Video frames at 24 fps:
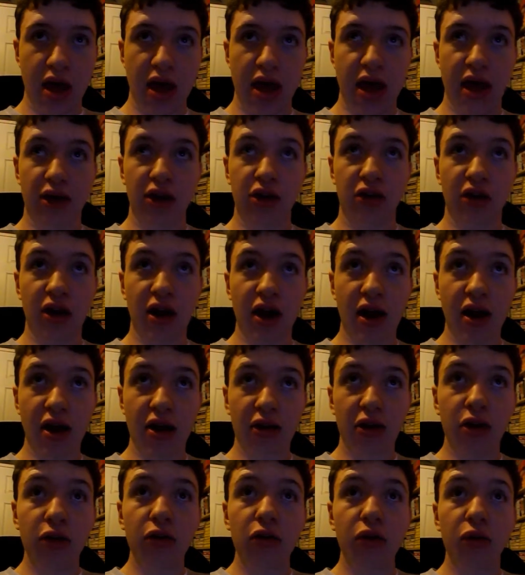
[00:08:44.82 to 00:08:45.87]
And you can
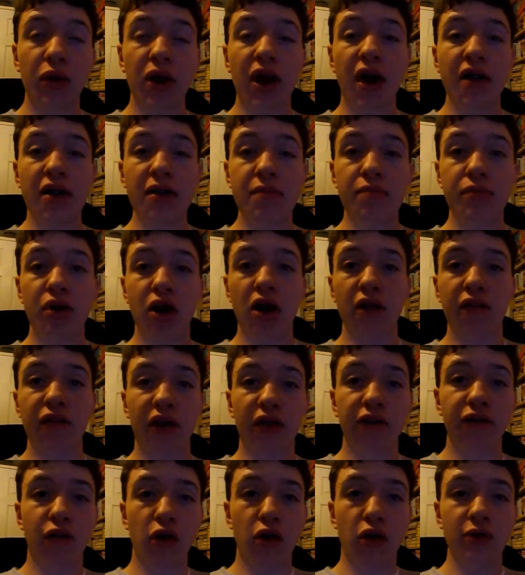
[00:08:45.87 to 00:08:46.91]
argue that we are
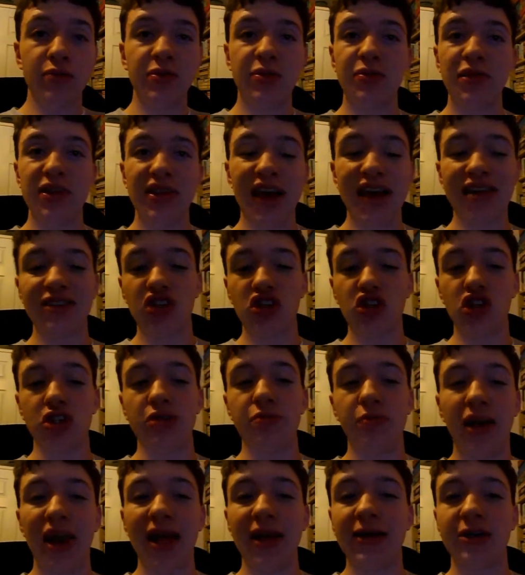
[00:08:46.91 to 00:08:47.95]
imperfect forms, but that's
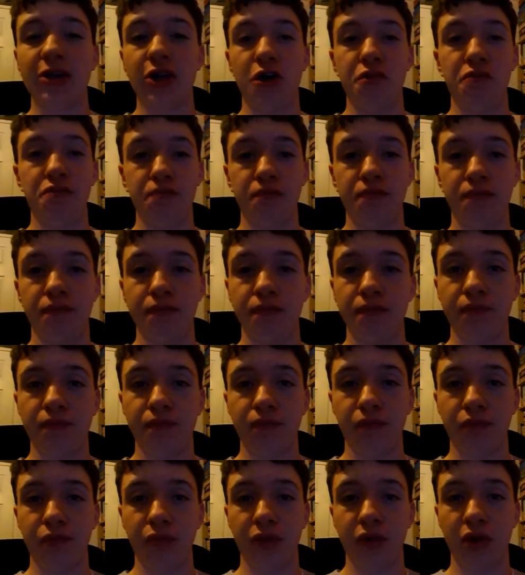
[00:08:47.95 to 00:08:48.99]
just Plato.
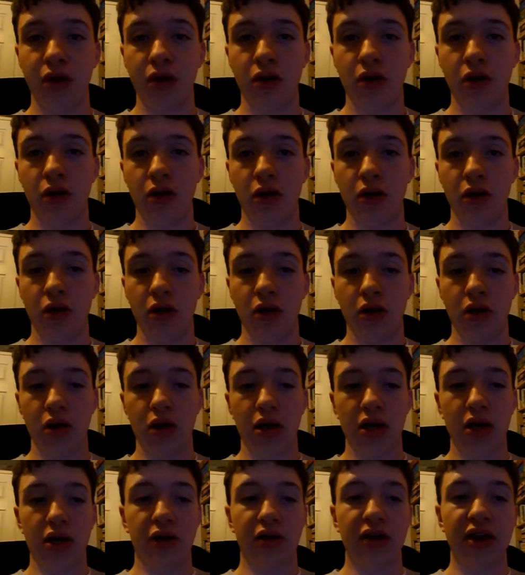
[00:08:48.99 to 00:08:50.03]

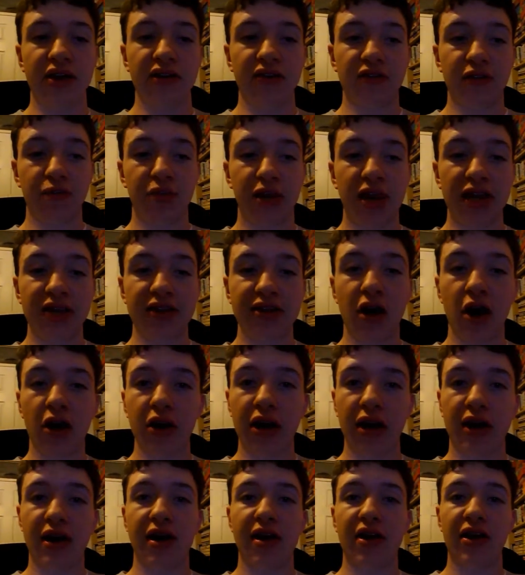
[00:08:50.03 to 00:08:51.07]
That's
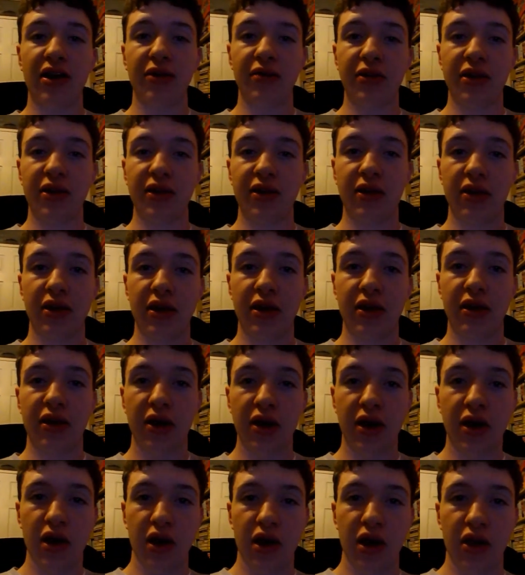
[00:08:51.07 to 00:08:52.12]
Platonic argument, that
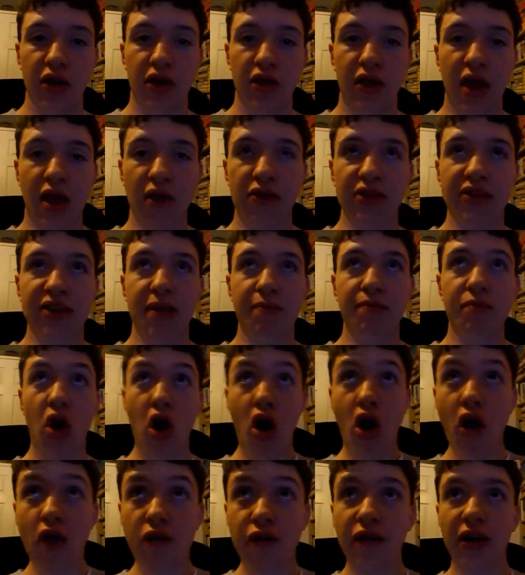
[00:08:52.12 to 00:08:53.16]
there is a
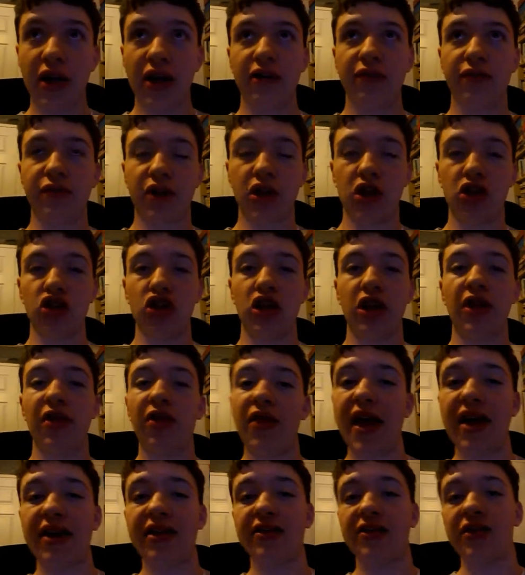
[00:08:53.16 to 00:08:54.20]
perfect version and
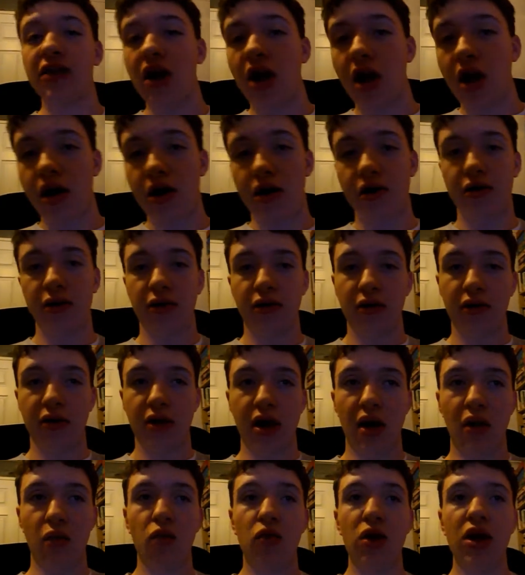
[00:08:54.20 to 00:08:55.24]
that is God,
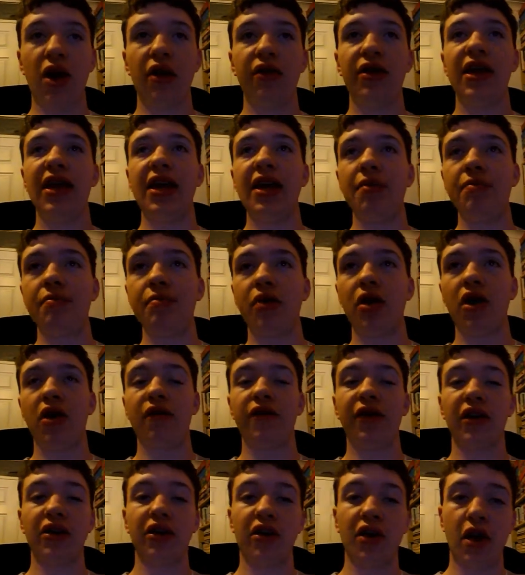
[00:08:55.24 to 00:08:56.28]
and we are the
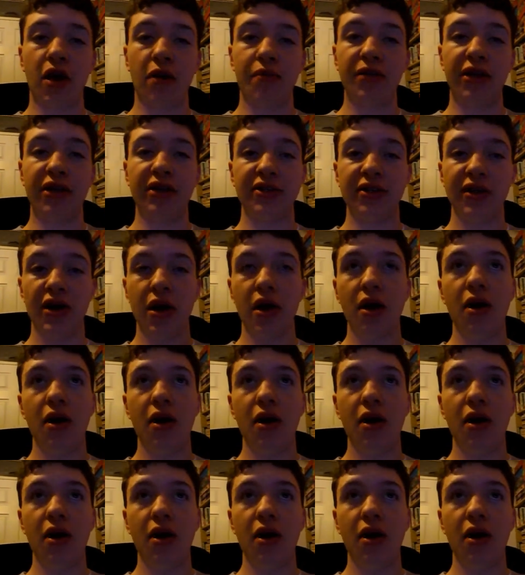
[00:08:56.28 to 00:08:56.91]
imperfect copies.